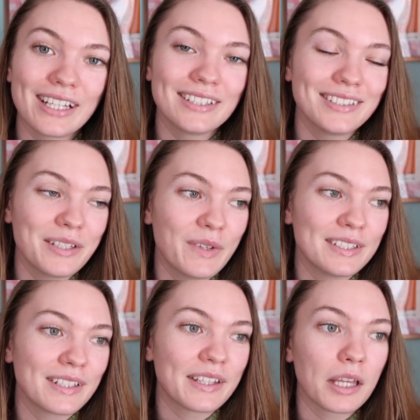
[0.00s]
That's the
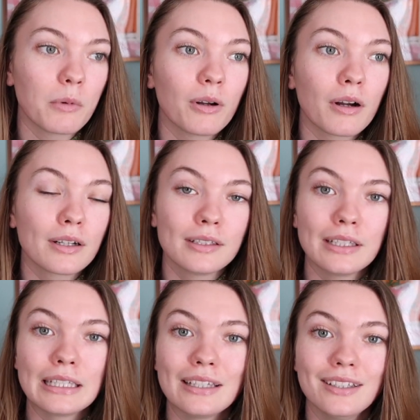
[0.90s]
amazing thing about
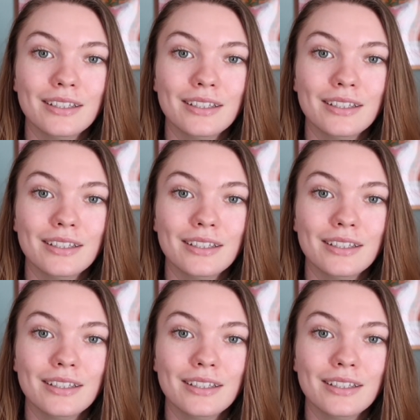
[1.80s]
gardening,